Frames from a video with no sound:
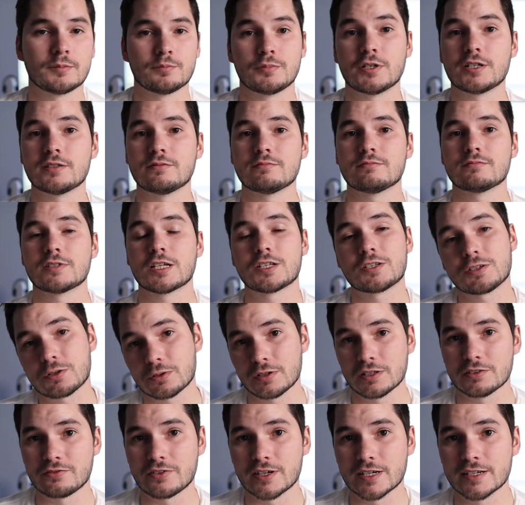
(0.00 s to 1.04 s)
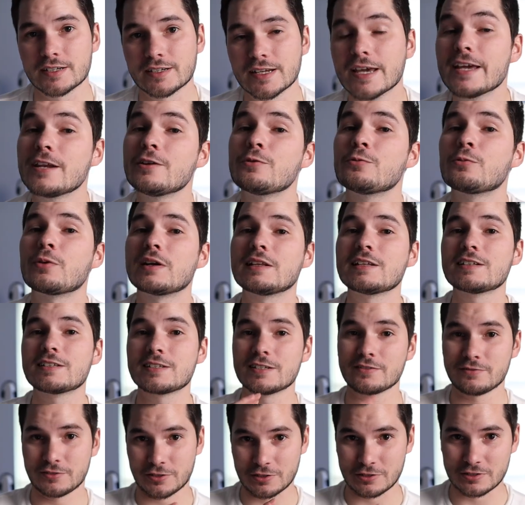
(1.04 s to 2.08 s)
But that's totally fine. In
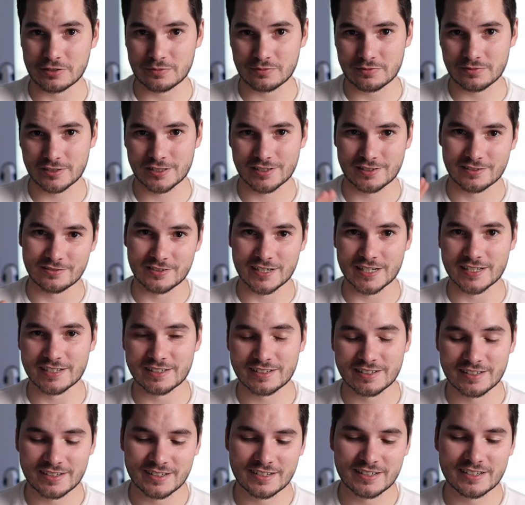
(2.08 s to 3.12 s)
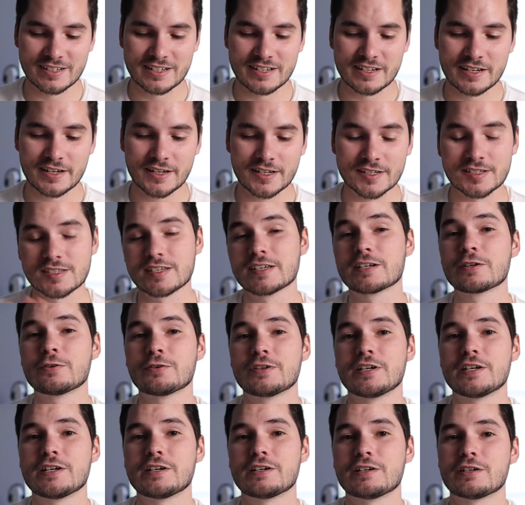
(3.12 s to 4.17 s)
relative terms, right? A single
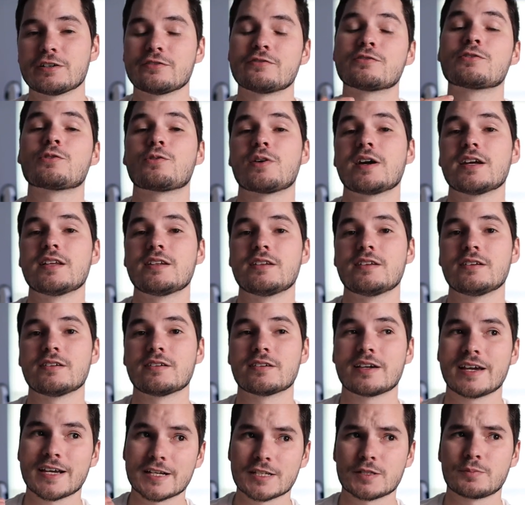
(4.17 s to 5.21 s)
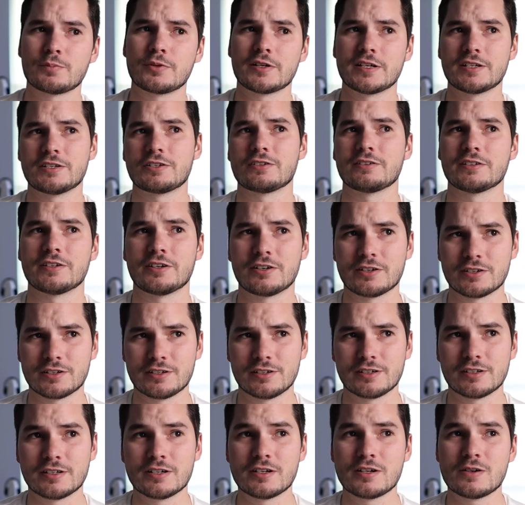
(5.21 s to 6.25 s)
year of grinding exponentially
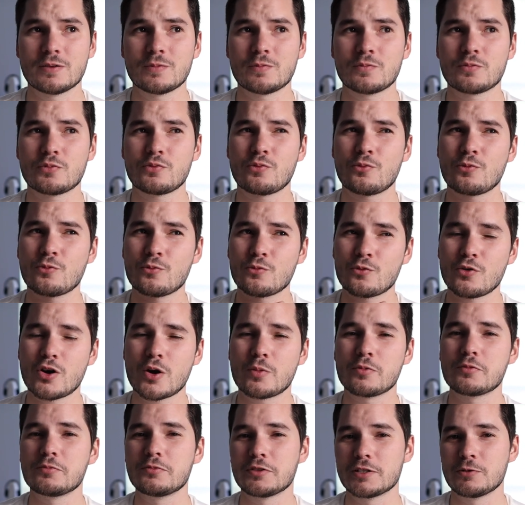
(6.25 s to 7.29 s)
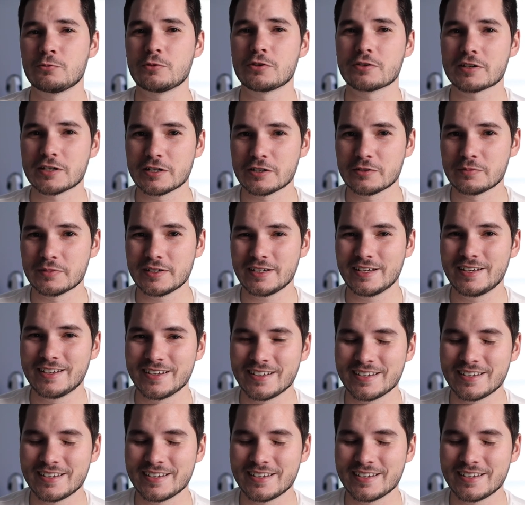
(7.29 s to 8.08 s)
hard probably won't kill me.